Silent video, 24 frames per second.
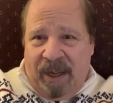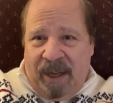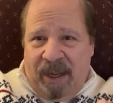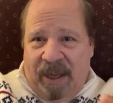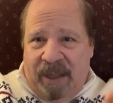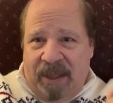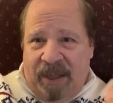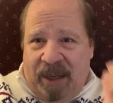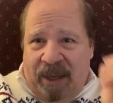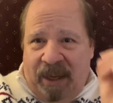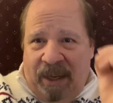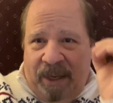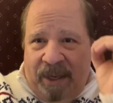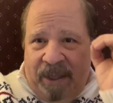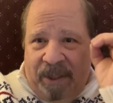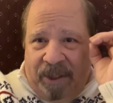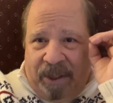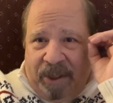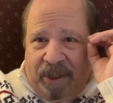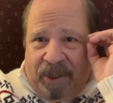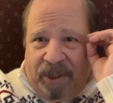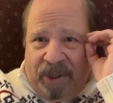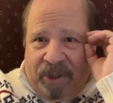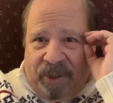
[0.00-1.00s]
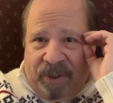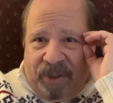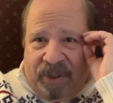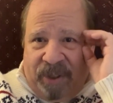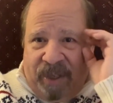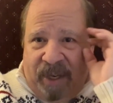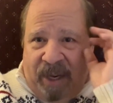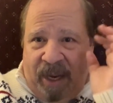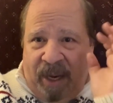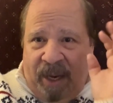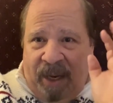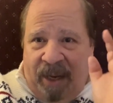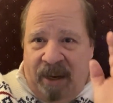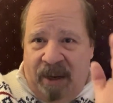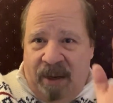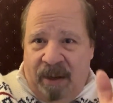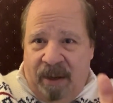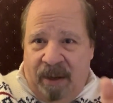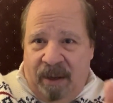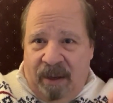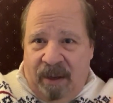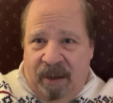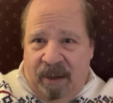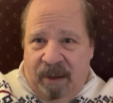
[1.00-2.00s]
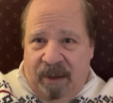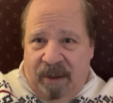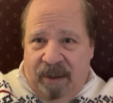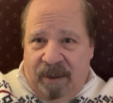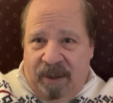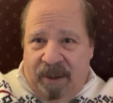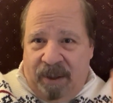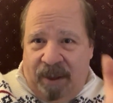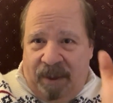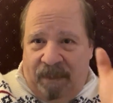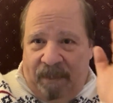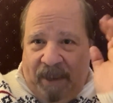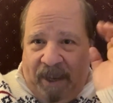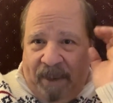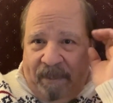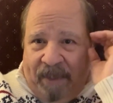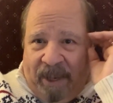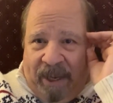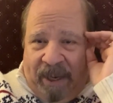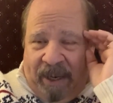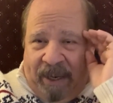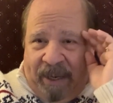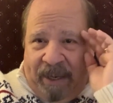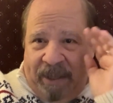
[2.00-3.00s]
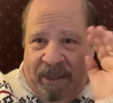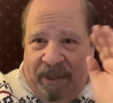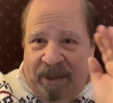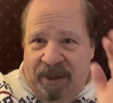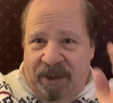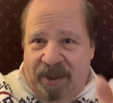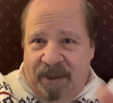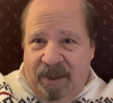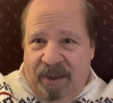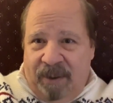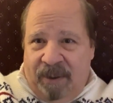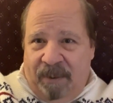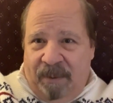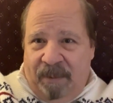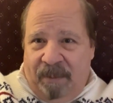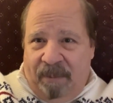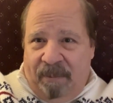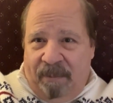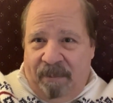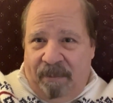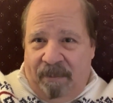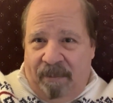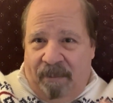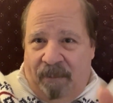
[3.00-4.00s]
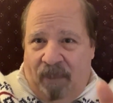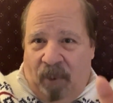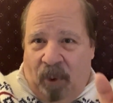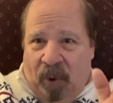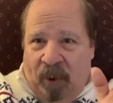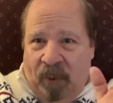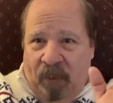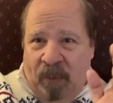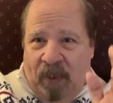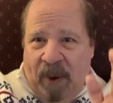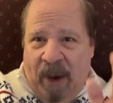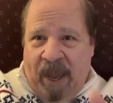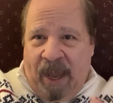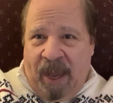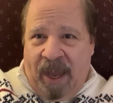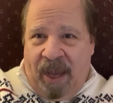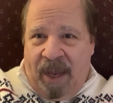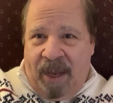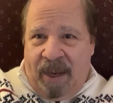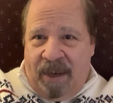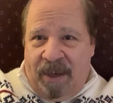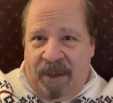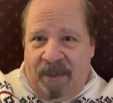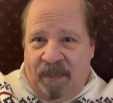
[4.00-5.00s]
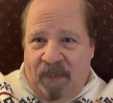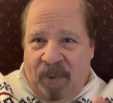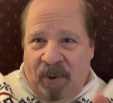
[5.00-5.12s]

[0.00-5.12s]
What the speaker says: And then I just say in my mind, more red,